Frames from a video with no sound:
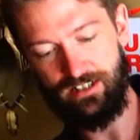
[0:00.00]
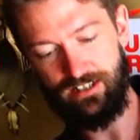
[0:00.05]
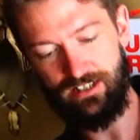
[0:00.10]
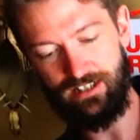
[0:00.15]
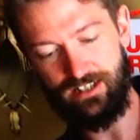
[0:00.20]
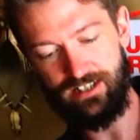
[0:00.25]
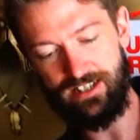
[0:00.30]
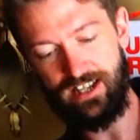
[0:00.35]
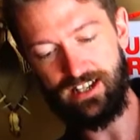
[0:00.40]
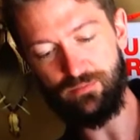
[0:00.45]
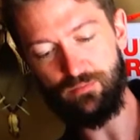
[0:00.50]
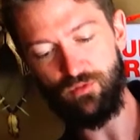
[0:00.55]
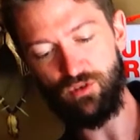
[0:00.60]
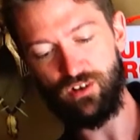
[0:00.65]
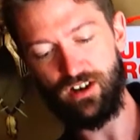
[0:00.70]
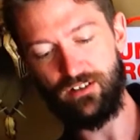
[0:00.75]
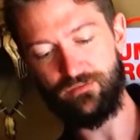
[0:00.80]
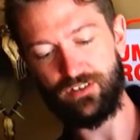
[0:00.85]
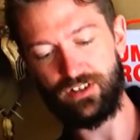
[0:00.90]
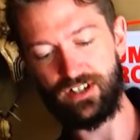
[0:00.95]
it takes more
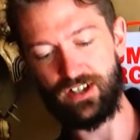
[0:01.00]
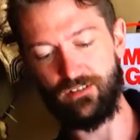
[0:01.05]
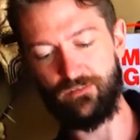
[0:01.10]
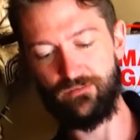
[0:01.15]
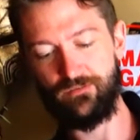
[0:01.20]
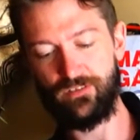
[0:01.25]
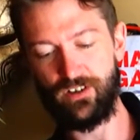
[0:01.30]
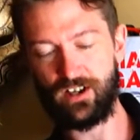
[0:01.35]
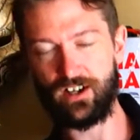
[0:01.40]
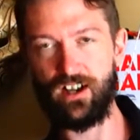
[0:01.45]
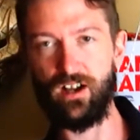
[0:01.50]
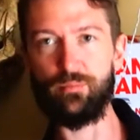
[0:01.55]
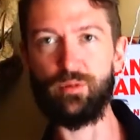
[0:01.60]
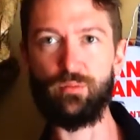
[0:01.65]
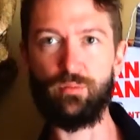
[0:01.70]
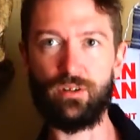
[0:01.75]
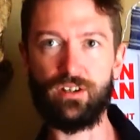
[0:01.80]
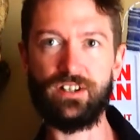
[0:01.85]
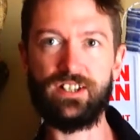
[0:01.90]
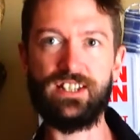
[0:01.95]
effort to fuck up a
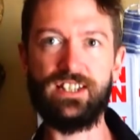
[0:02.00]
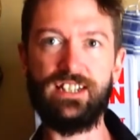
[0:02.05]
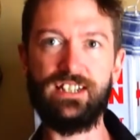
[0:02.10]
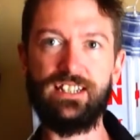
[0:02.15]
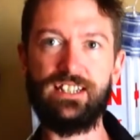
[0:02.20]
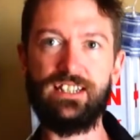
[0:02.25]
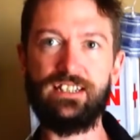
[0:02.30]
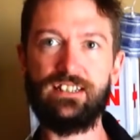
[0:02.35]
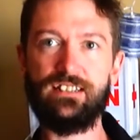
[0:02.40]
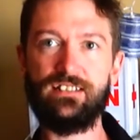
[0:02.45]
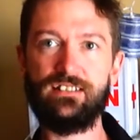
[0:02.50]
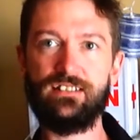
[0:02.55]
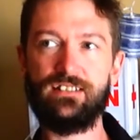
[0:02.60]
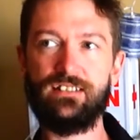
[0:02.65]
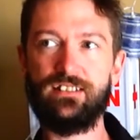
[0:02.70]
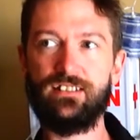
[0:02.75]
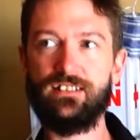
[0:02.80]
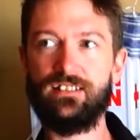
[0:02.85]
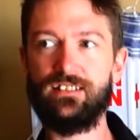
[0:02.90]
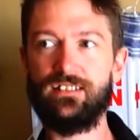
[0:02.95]
martini
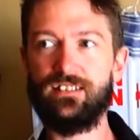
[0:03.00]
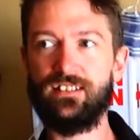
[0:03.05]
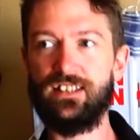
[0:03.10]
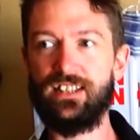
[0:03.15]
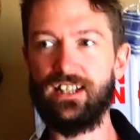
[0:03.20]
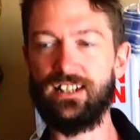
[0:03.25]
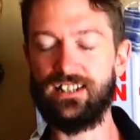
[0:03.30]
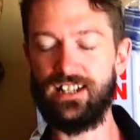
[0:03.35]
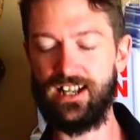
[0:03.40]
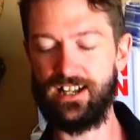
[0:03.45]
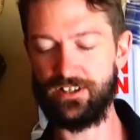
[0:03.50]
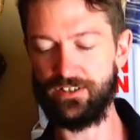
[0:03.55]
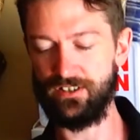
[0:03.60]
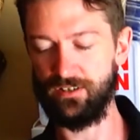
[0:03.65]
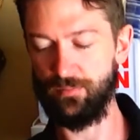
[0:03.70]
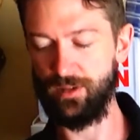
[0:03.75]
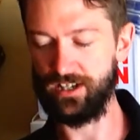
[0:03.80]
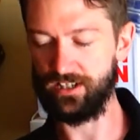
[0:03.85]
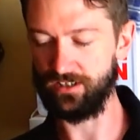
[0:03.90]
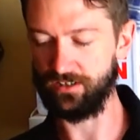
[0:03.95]
than to actually
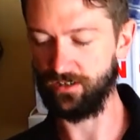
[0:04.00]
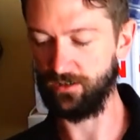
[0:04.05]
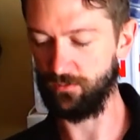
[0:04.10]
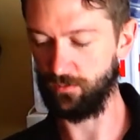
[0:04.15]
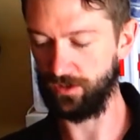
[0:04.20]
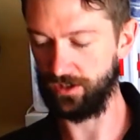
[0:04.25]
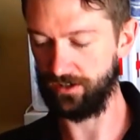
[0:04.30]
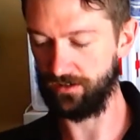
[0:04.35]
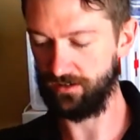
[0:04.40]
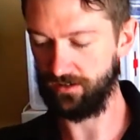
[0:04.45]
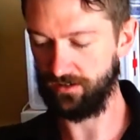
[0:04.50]
make a good one.